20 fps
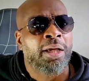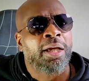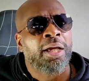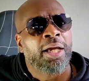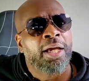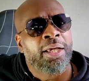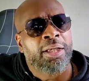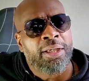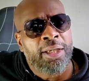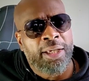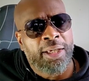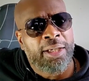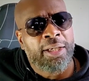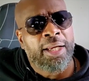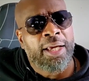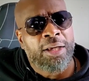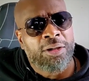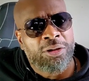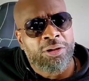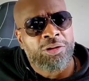And they
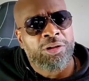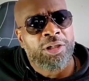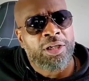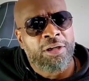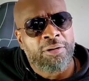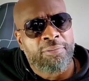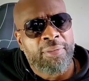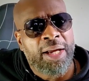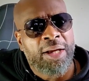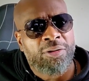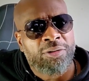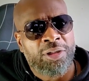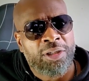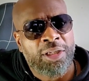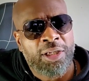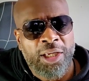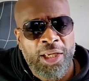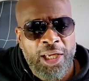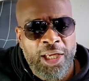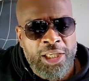allowed her to come out
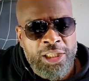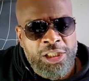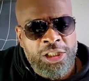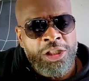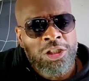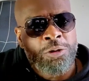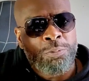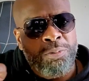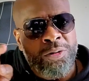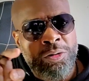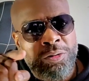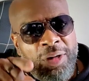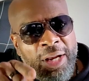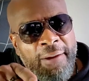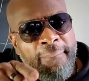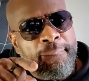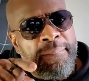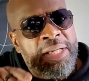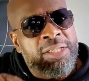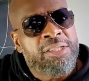and spew
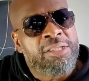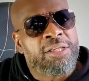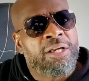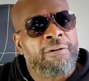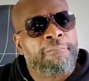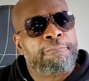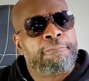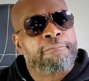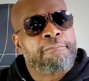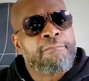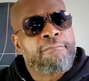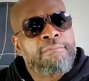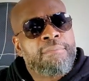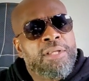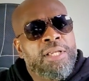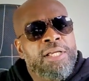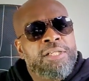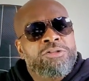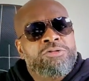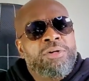that mess up
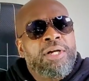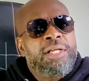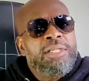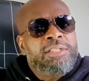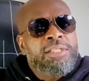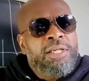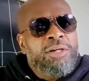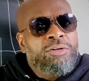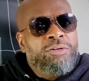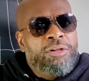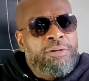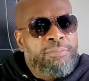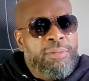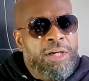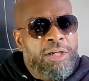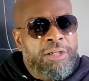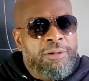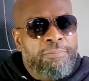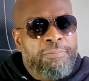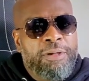and try to tell the
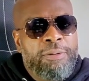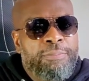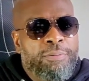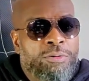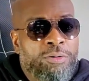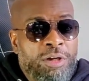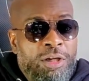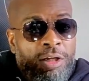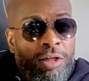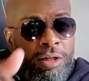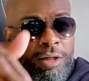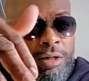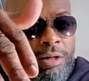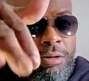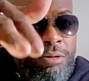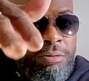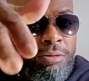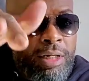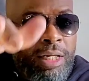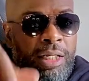American people, go
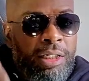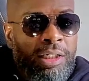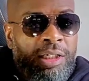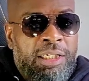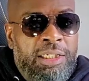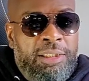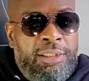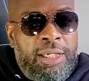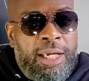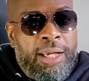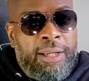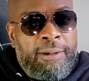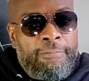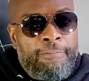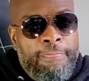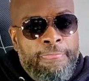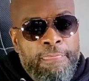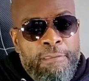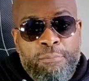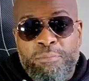on down and eat that.
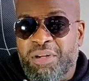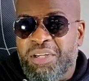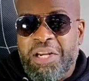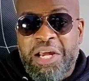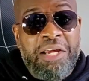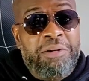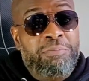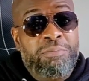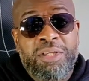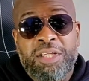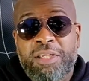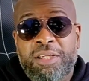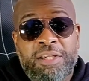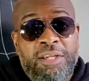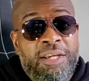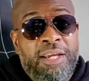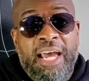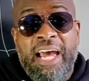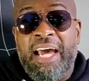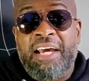But not me.
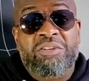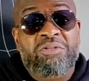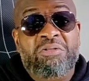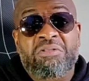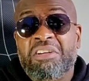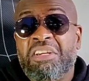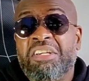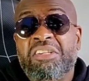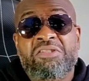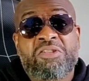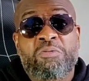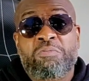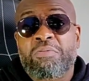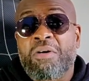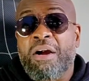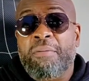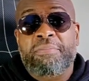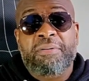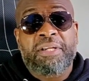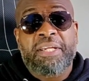I don't eat no
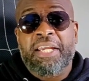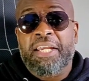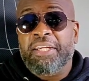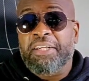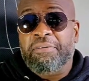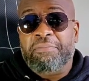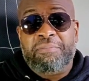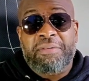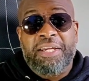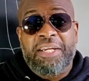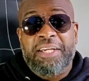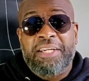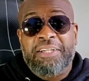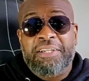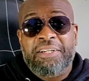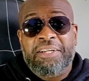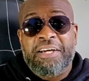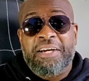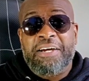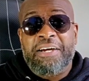propaganda, man.
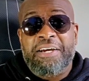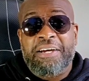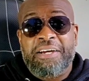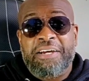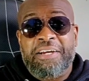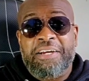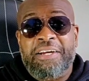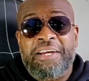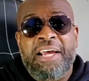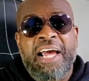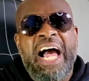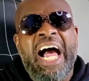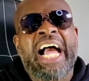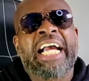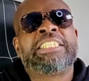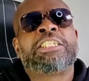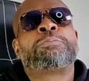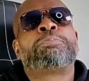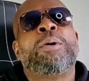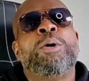I
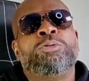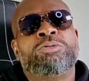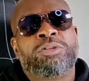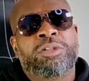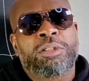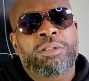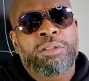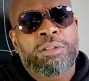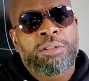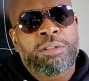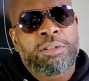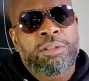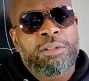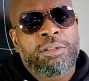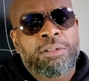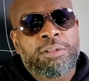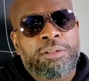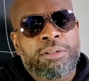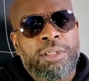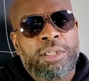expose it.
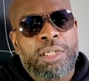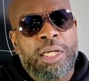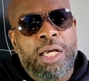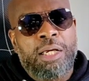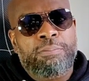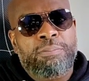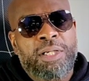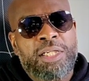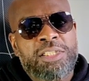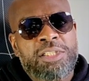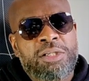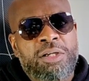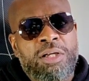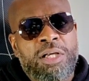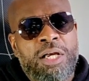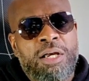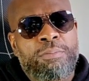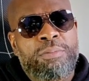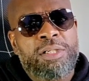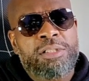Now, God bless y'all.
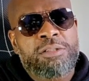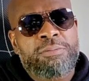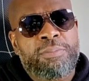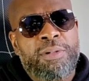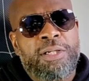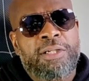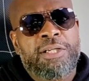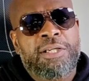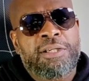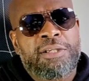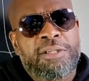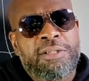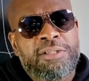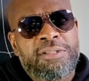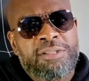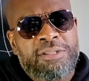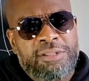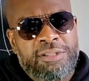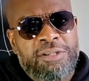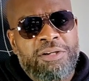God bless America.
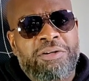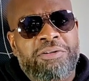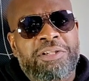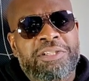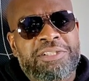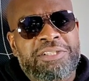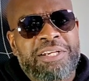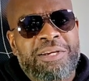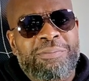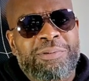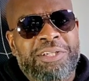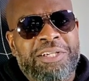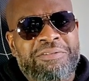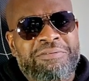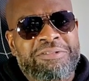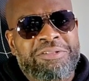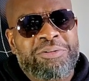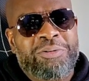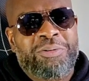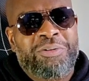See y'all next time in
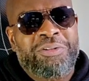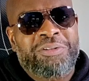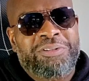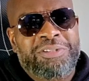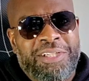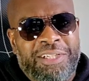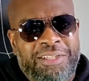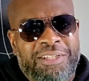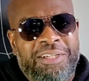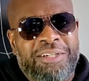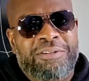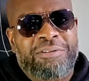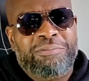Kevin's Corner. Take care.